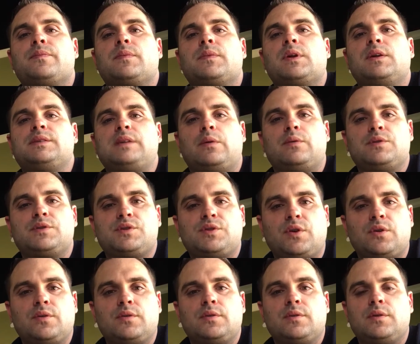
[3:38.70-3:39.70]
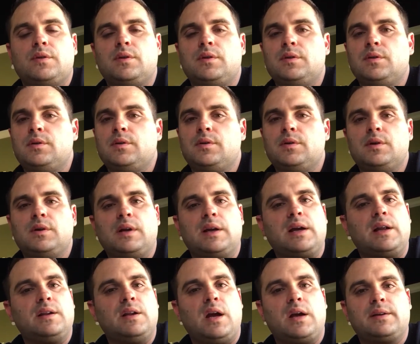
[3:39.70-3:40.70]
Because I was certain. And I
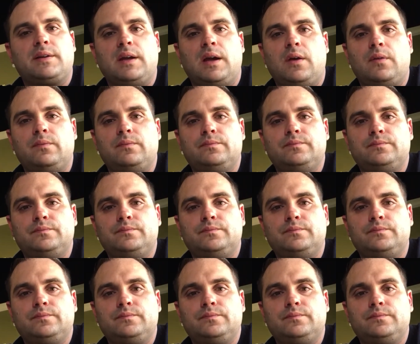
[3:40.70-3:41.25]
got knocked down.